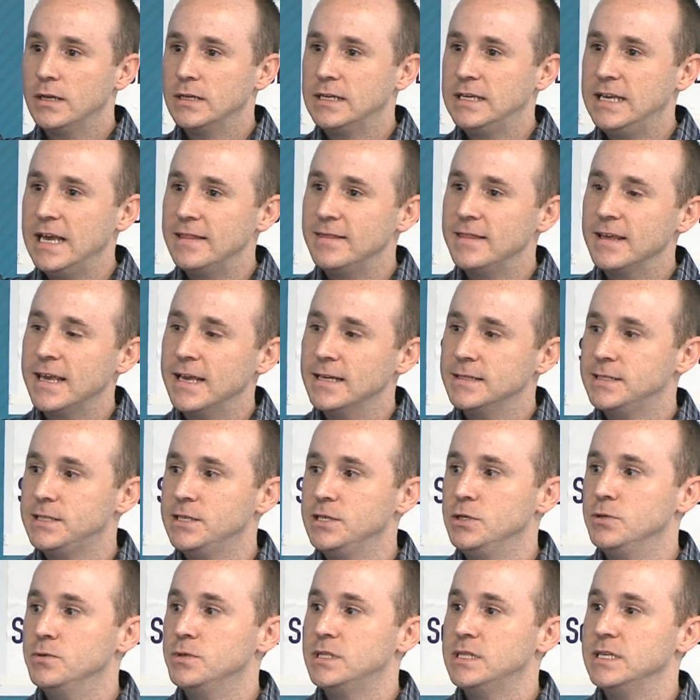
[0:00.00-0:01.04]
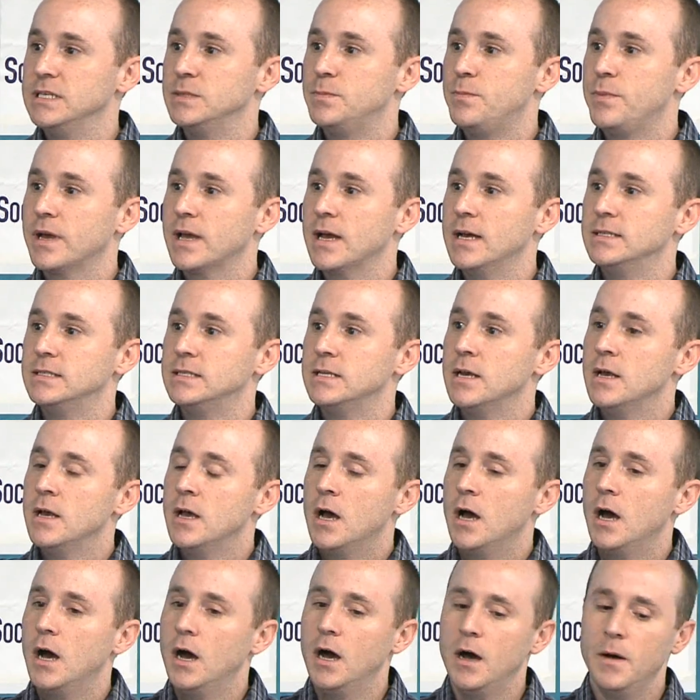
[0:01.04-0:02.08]
get the kids to use these because
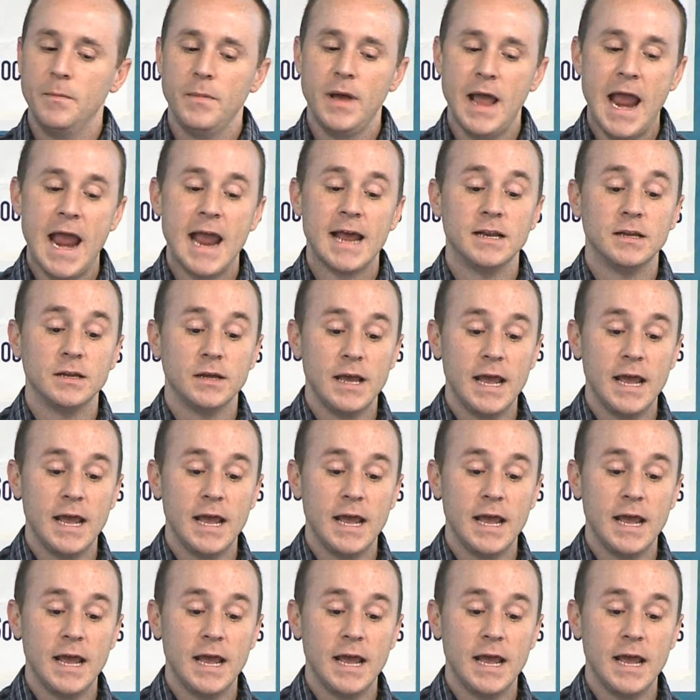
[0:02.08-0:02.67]
and